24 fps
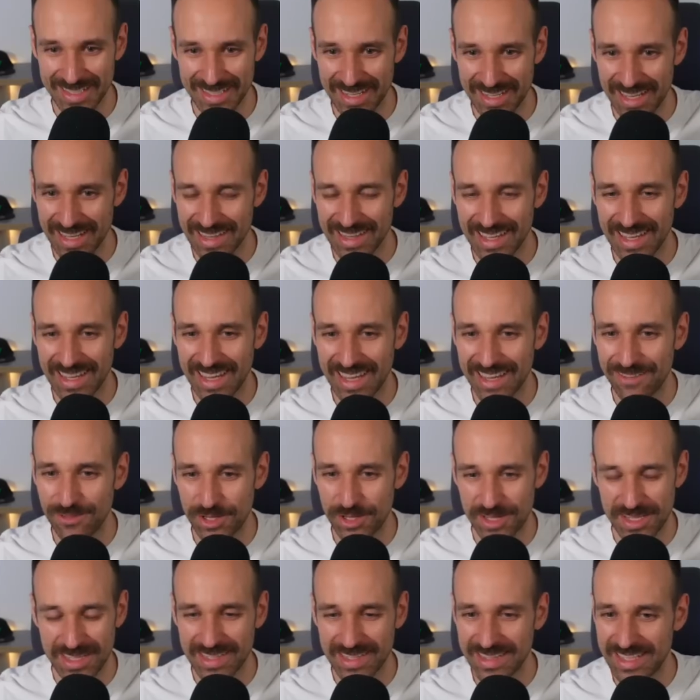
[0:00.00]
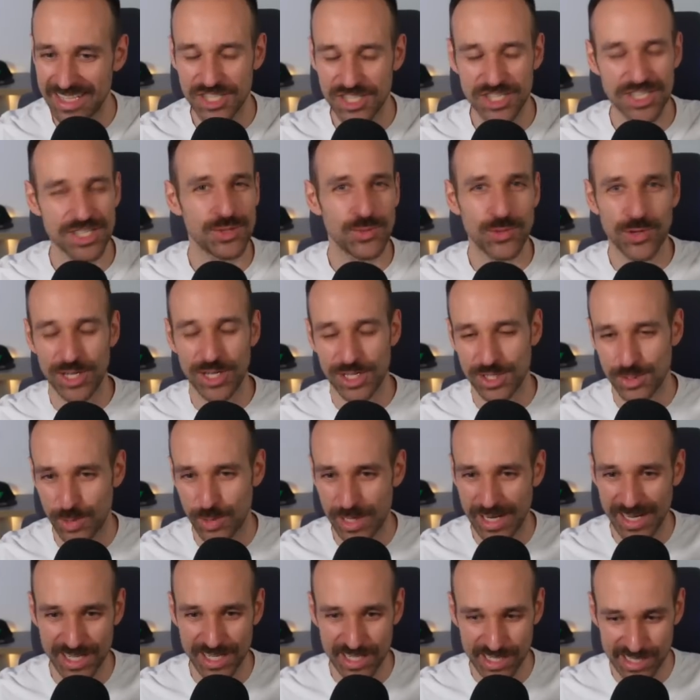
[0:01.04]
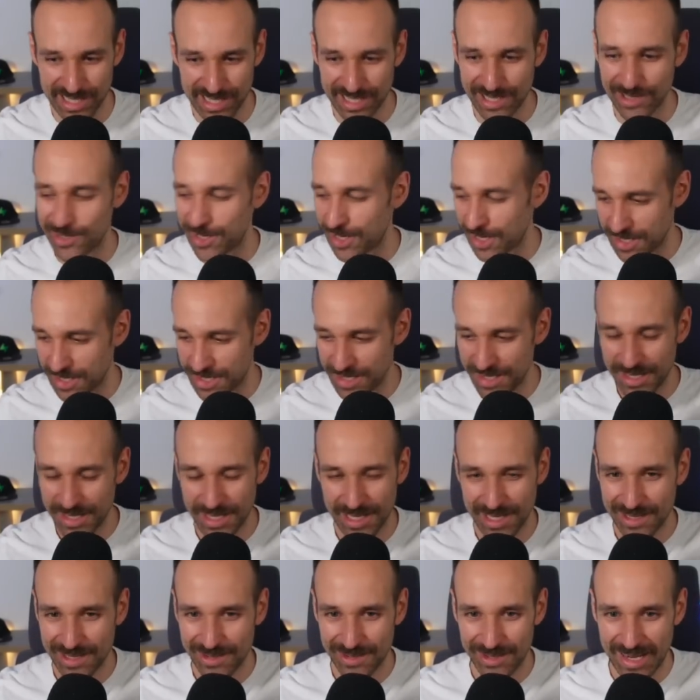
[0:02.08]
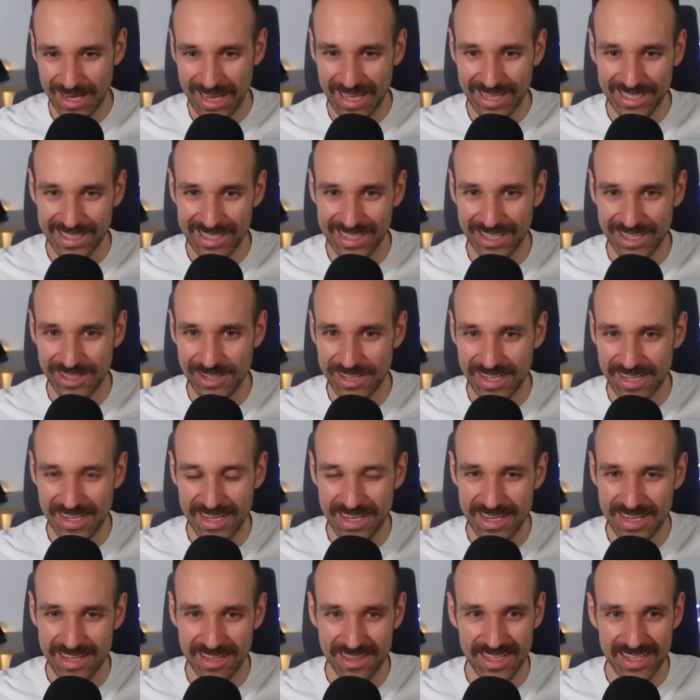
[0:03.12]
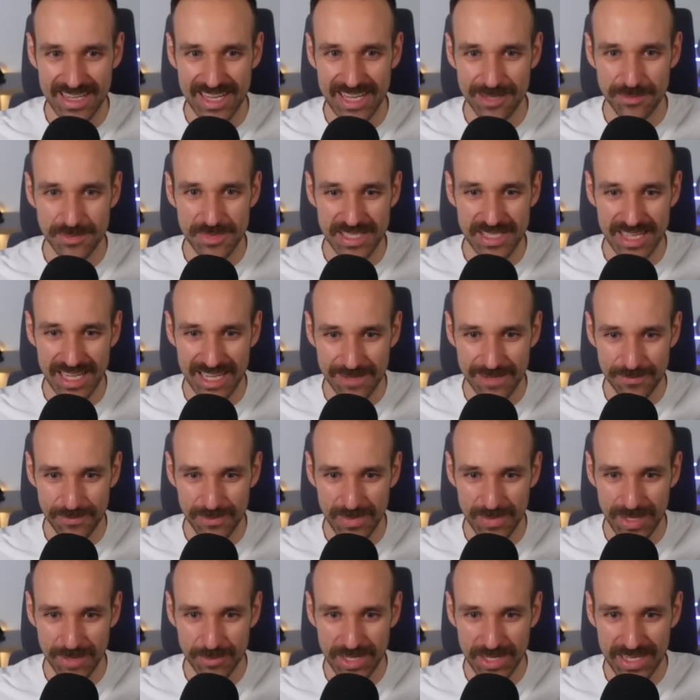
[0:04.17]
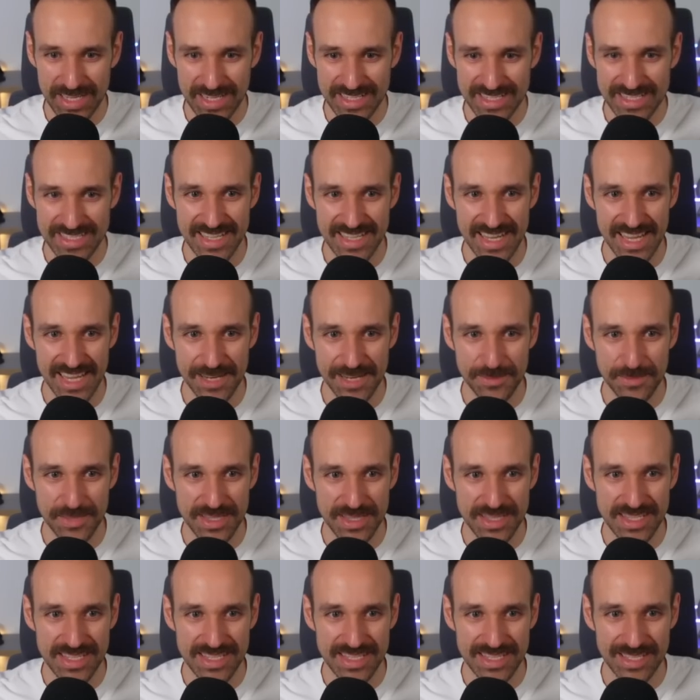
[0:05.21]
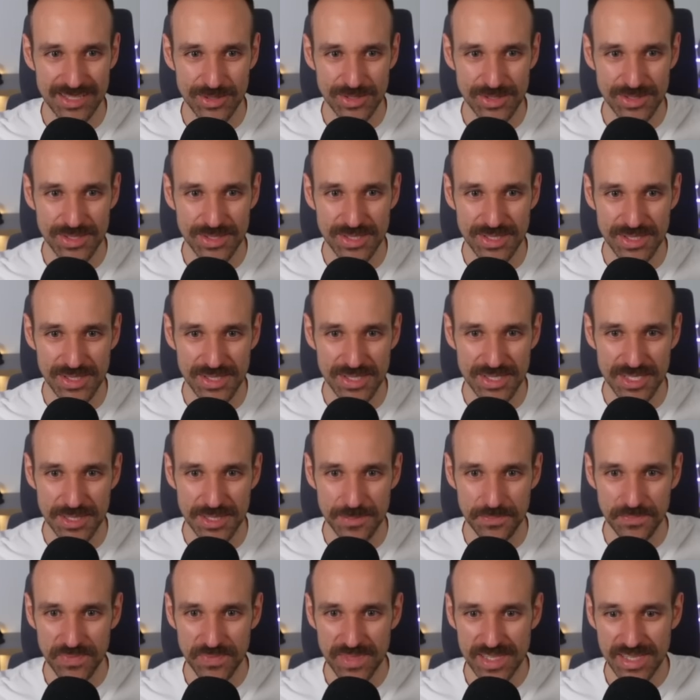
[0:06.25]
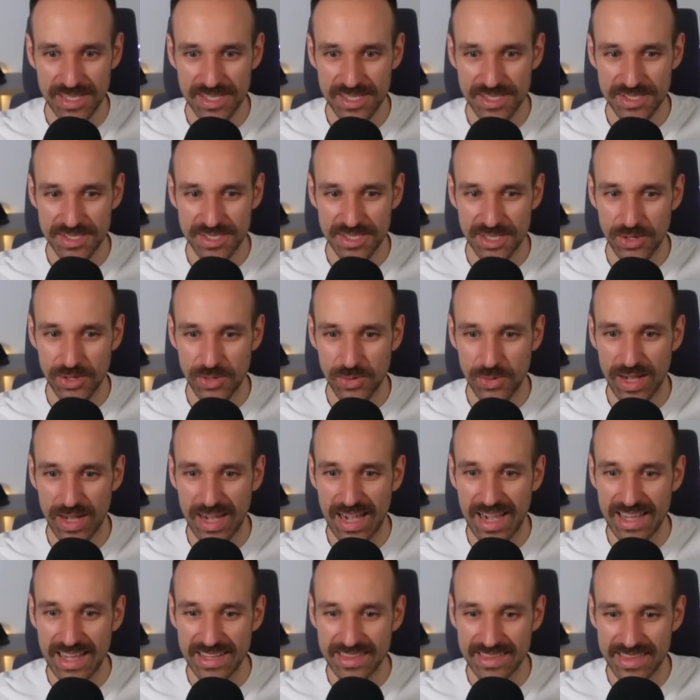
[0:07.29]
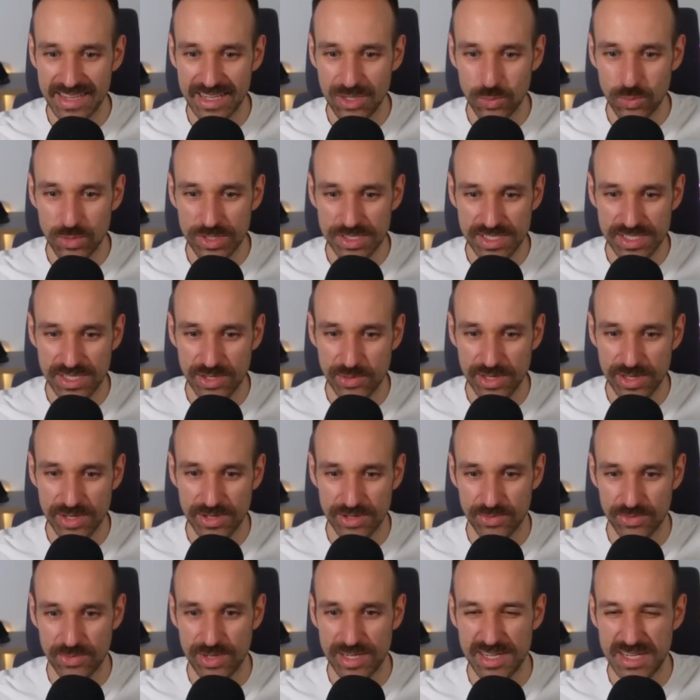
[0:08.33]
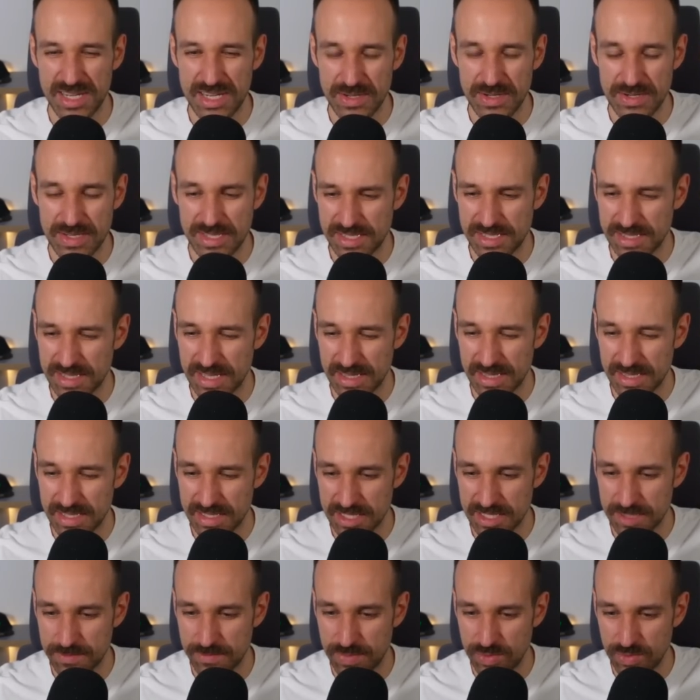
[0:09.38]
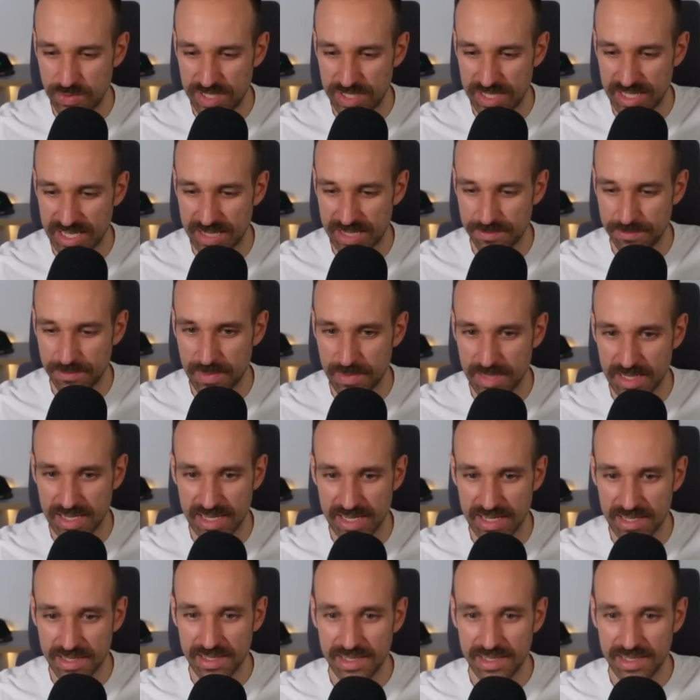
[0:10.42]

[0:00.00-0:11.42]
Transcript: I like everything that just works when I click on it. And I click on it and nothing happens. I'm, I'm kind of sad, but this looks good. So I think what's going on right now is that this is booting up my